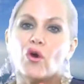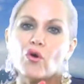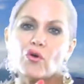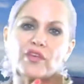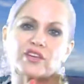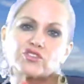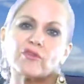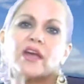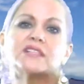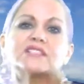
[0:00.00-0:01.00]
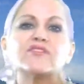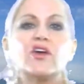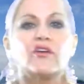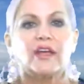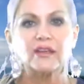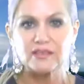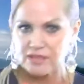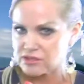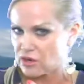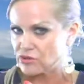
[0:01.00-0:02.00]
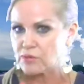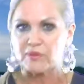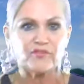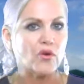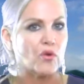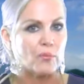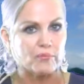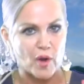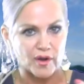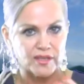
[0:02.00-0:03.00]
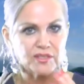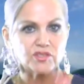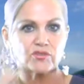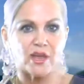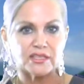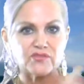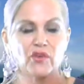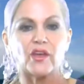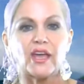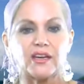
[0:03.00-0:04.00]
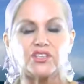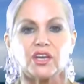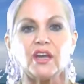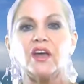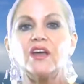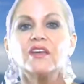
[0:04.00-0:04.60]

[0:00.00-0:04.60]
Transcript: or they're transferring, because I told you before, bodies transfer energy.